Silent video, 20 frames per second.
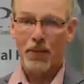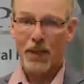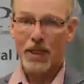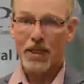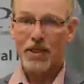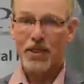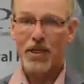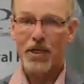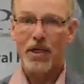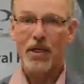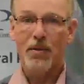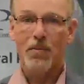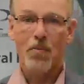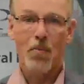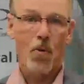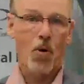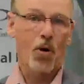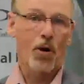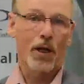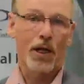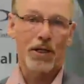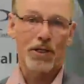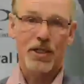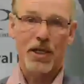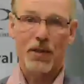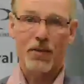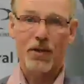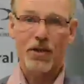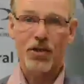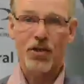we'd see more or less
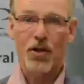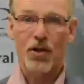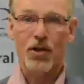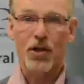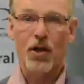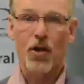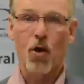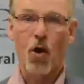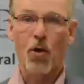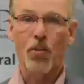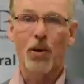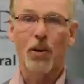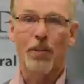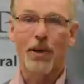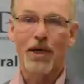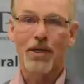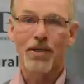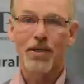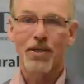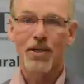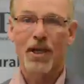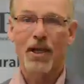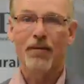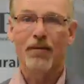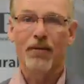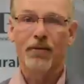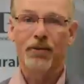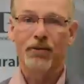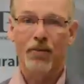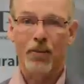that return to normal basis
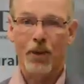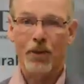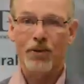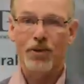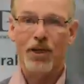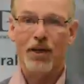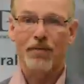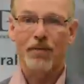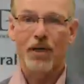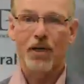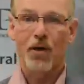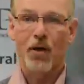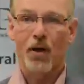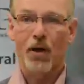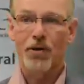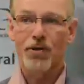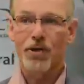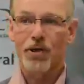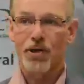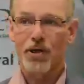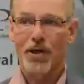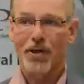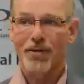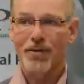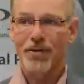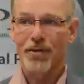levels of about $70 a ton.